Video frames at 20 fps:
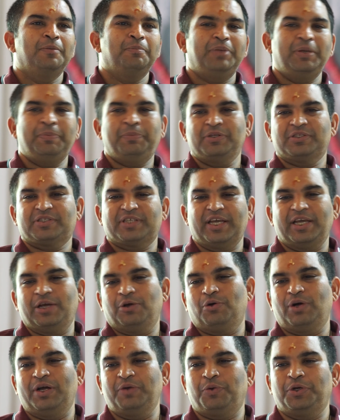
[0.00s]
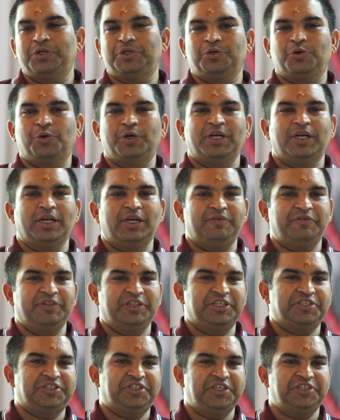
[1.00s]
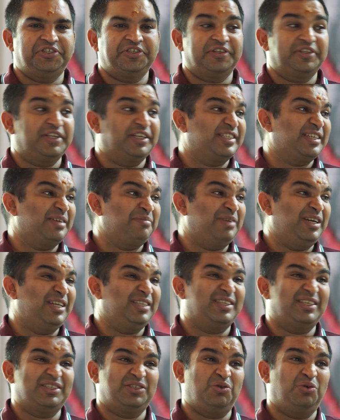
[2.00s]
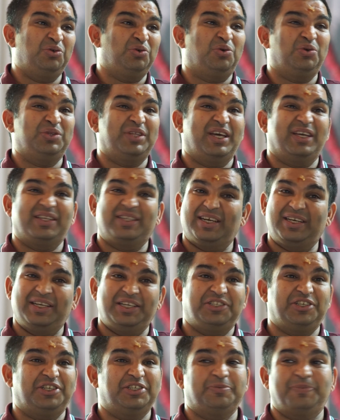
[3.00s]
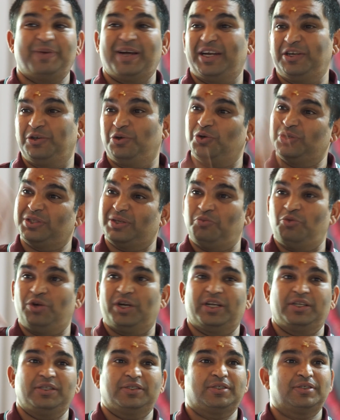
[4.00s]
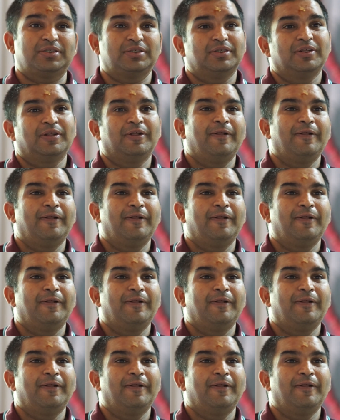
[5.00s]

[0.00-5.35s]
People say, oh, I want to go and learn with this teacher. Then somebody says, don't go there. That teacher is bad. Go somewhere else.